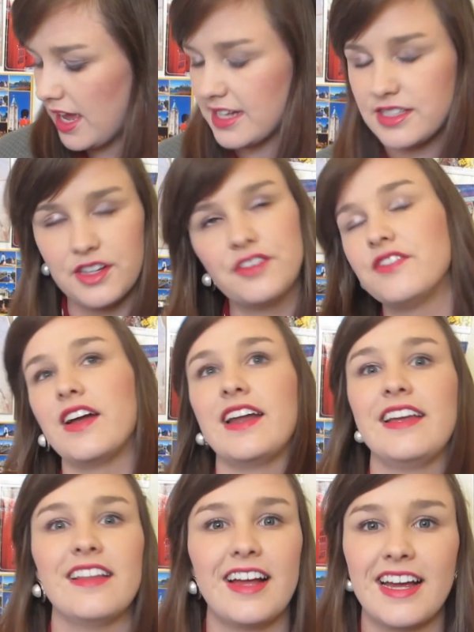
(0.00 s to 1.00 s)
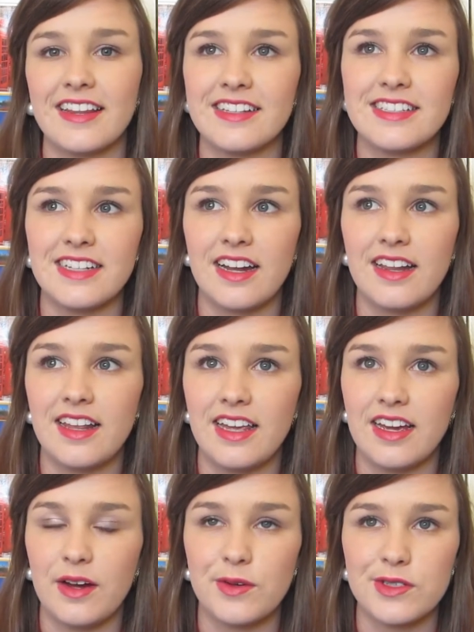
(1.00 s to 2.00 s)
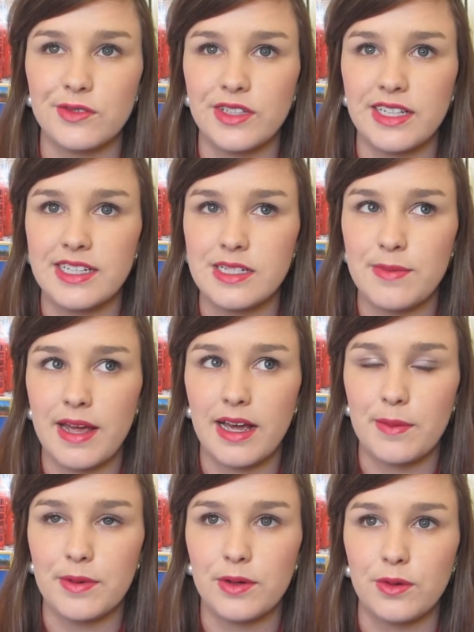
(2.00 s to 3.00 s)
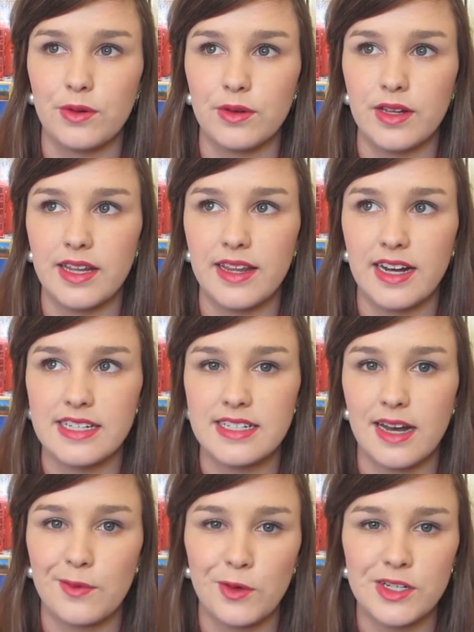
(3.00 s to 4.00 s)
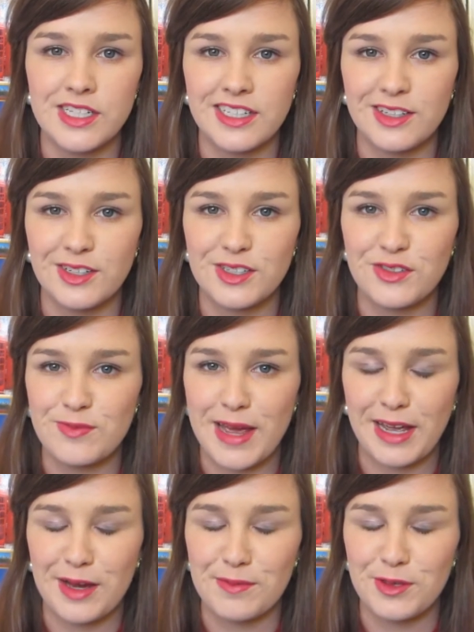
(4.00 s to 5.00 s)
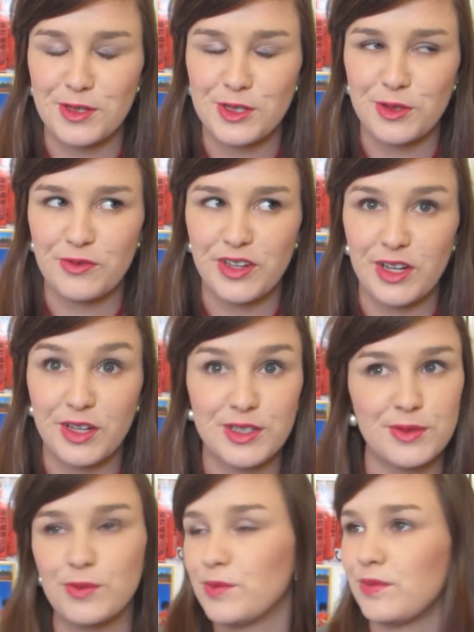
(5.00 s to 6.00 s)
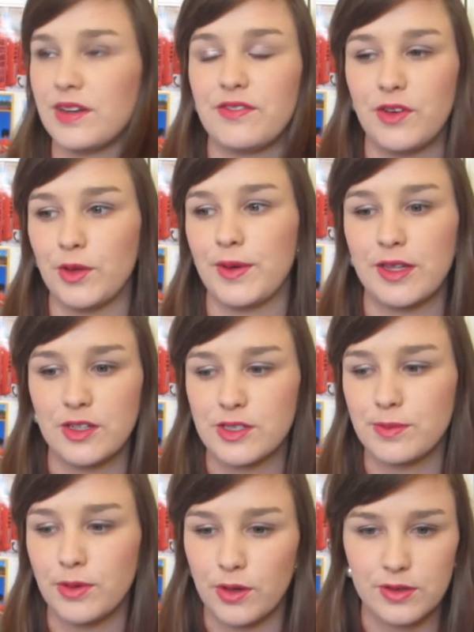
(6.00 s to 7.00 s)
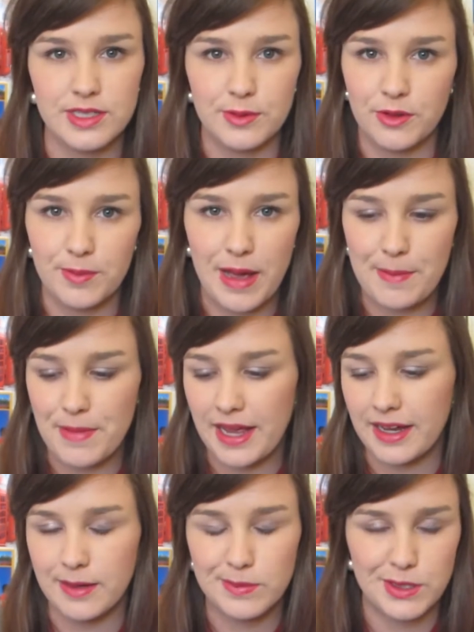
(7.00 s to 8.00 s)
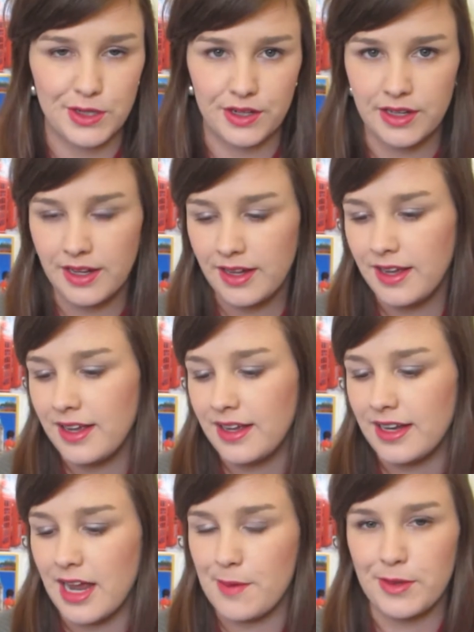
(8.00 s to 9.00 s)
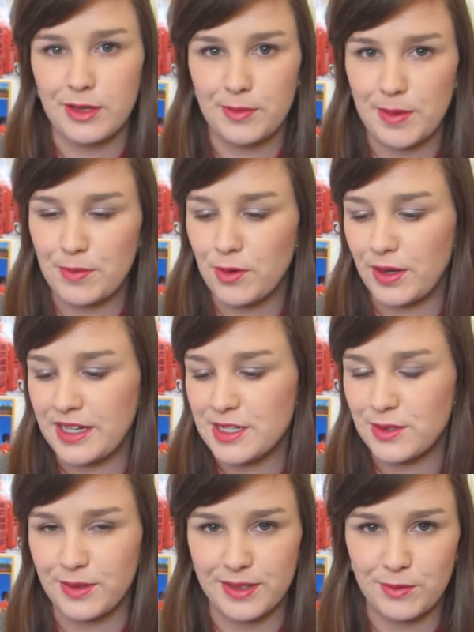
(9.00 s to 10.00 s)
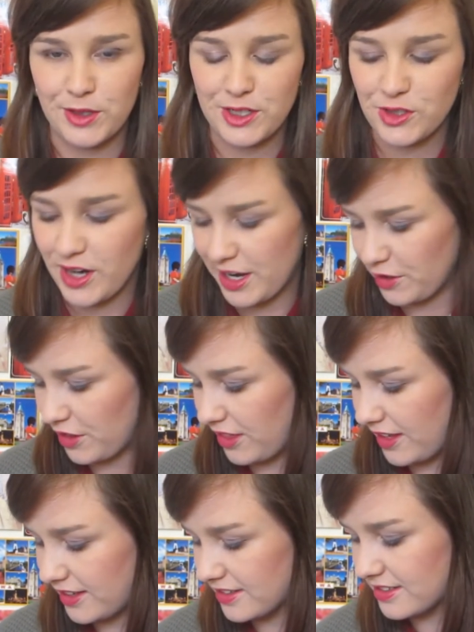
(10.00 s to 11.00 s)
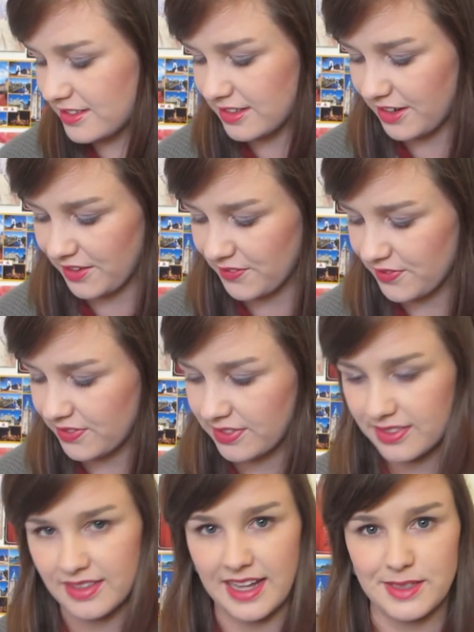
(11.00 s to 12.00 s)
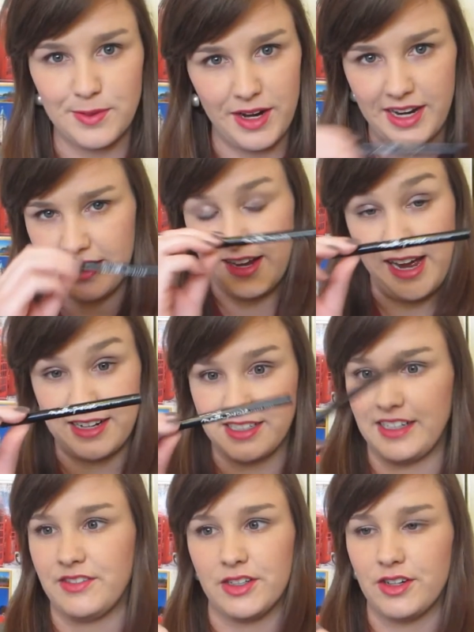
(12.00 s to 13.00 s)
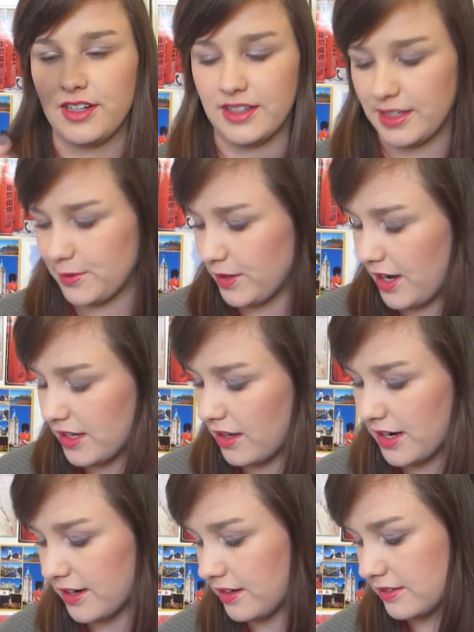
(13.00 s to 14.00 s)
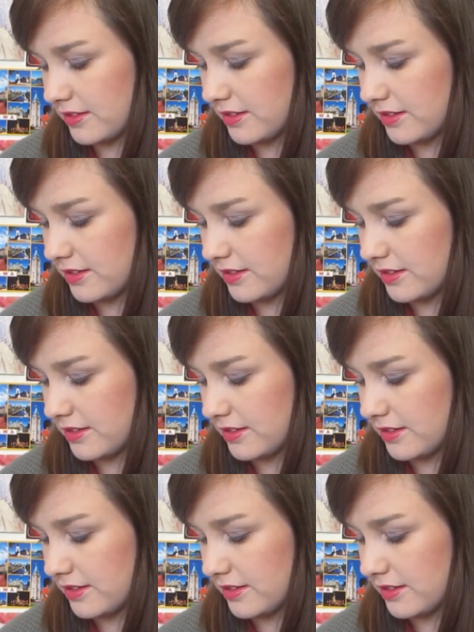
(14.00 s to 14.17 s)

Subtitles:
It's so funny, like at the start of the year I wasn't really into makeup at all, and then I started watching lots of makeup YouTube videos and following lots of blogs that were about makeup, so now I'm a little bit more into it and want to try new things, so that's why I actually even got a liquid eyeliner.